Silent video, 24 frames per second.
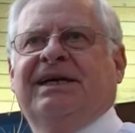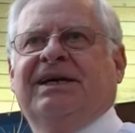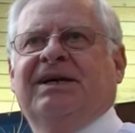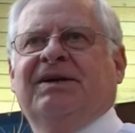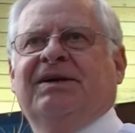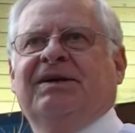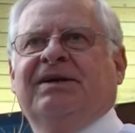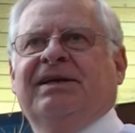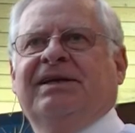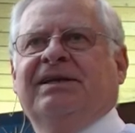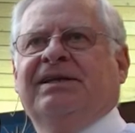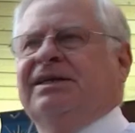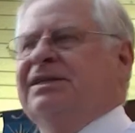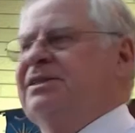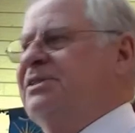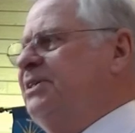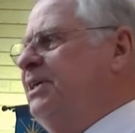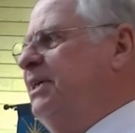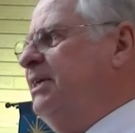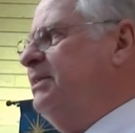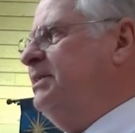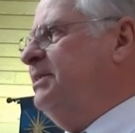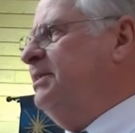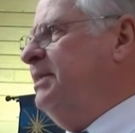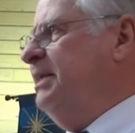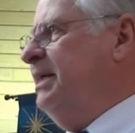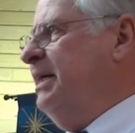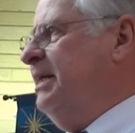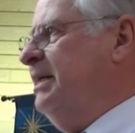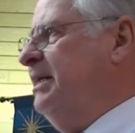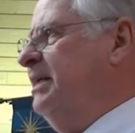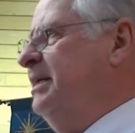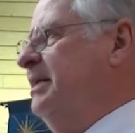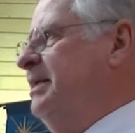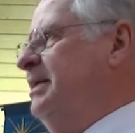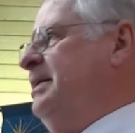Uh, in the sense
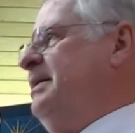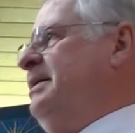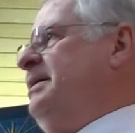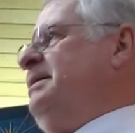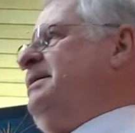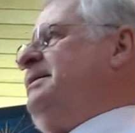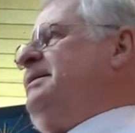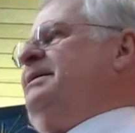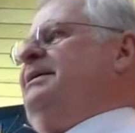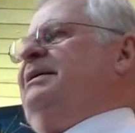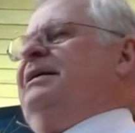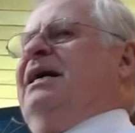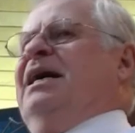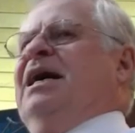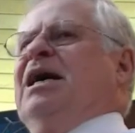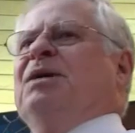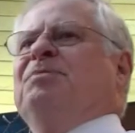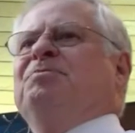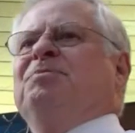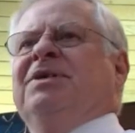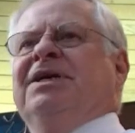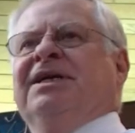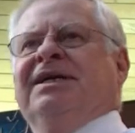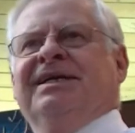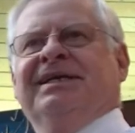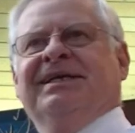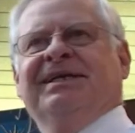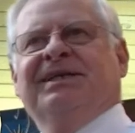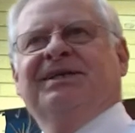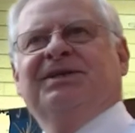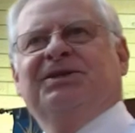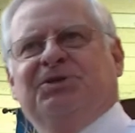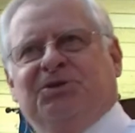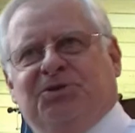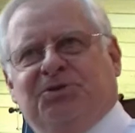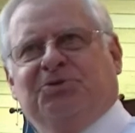that I'm
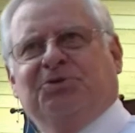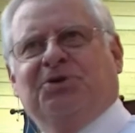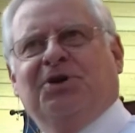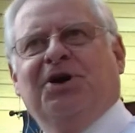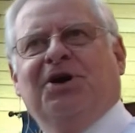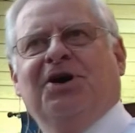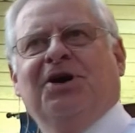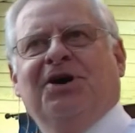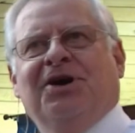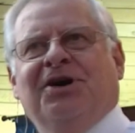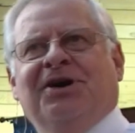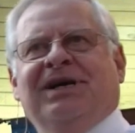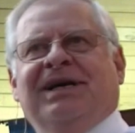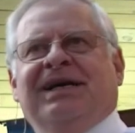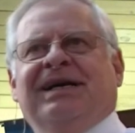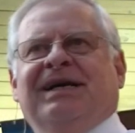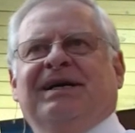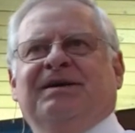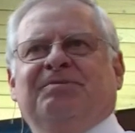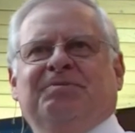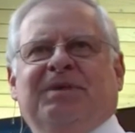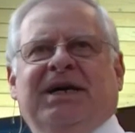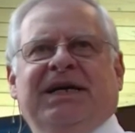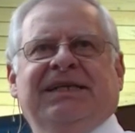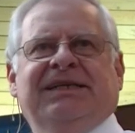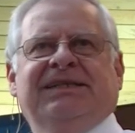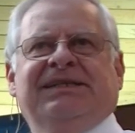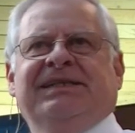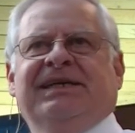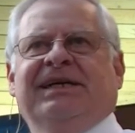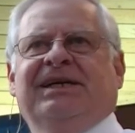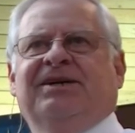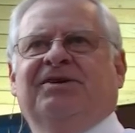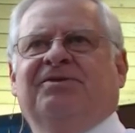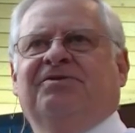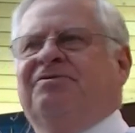strong and
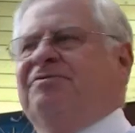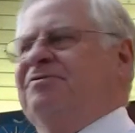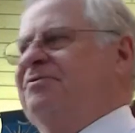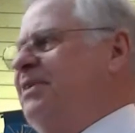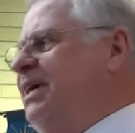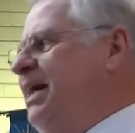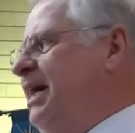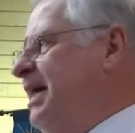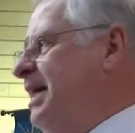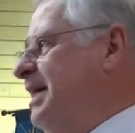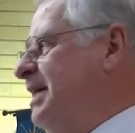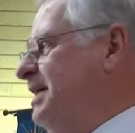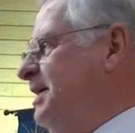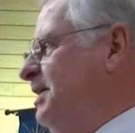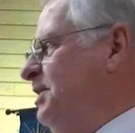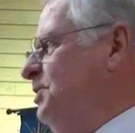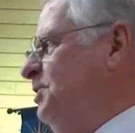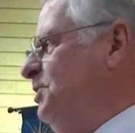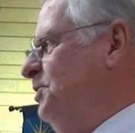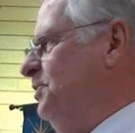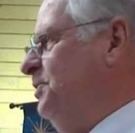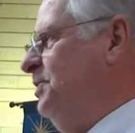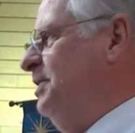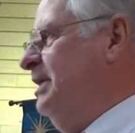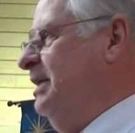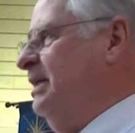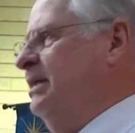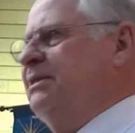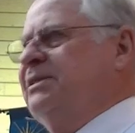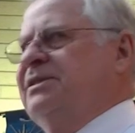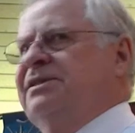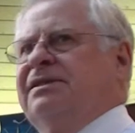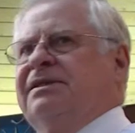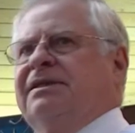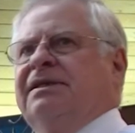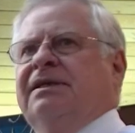myself. I can do
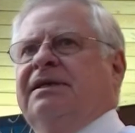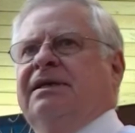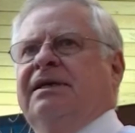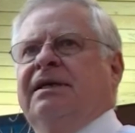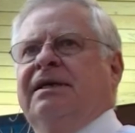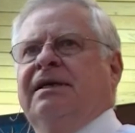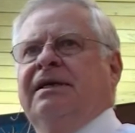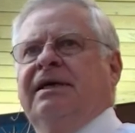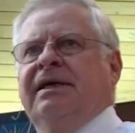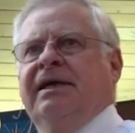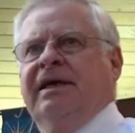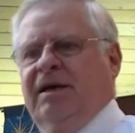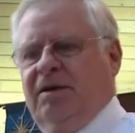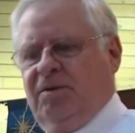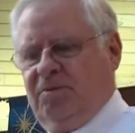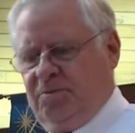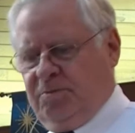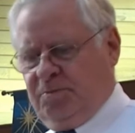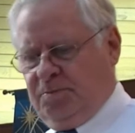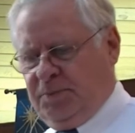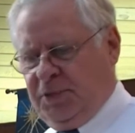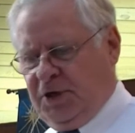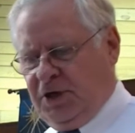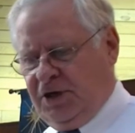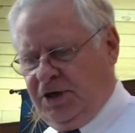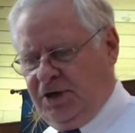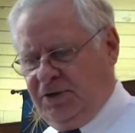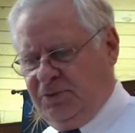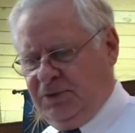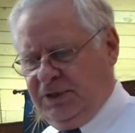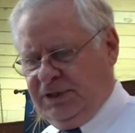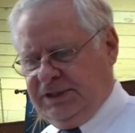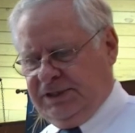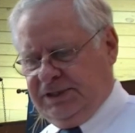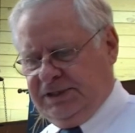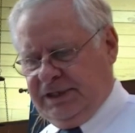this. And
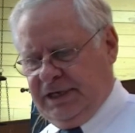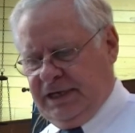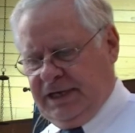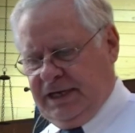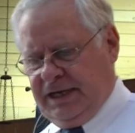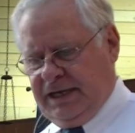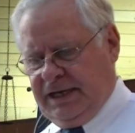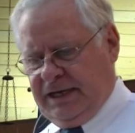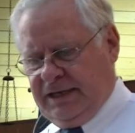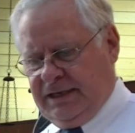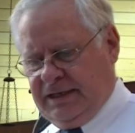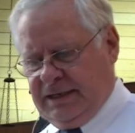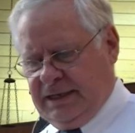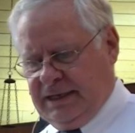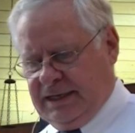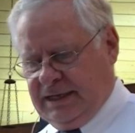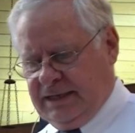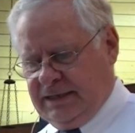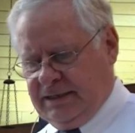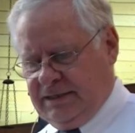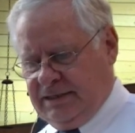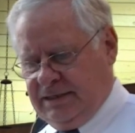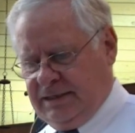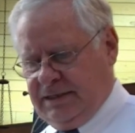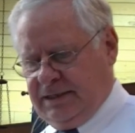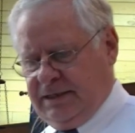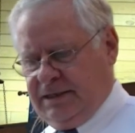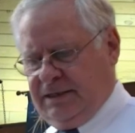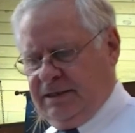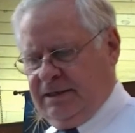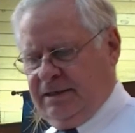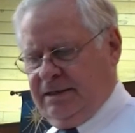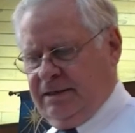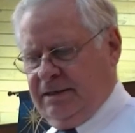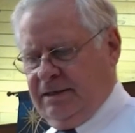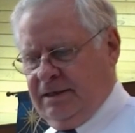Paul was saying that
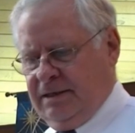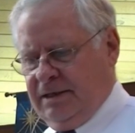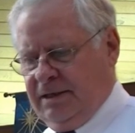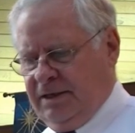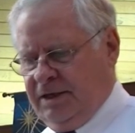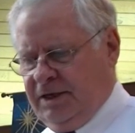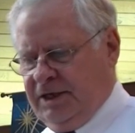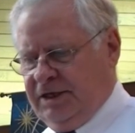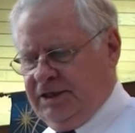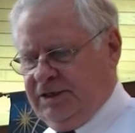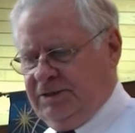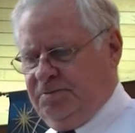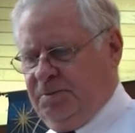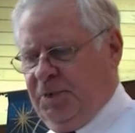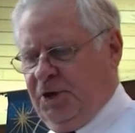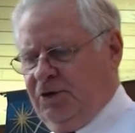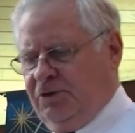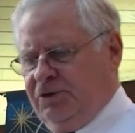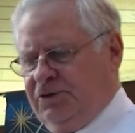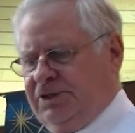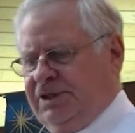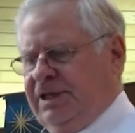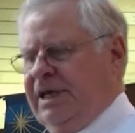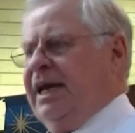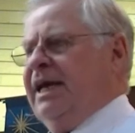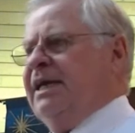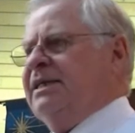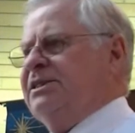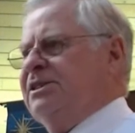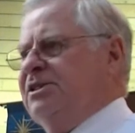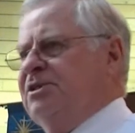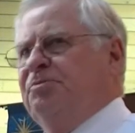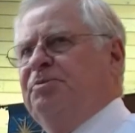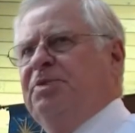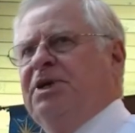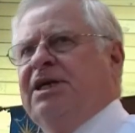uh, his boast
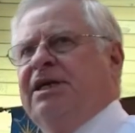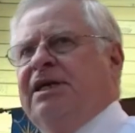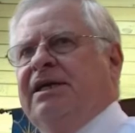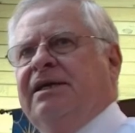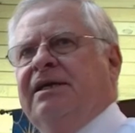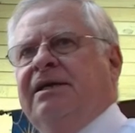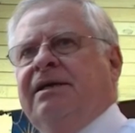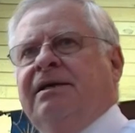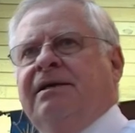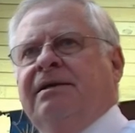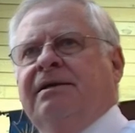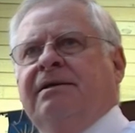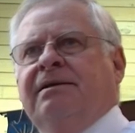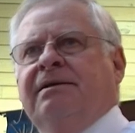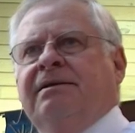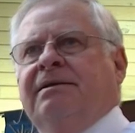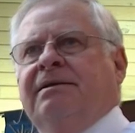has to be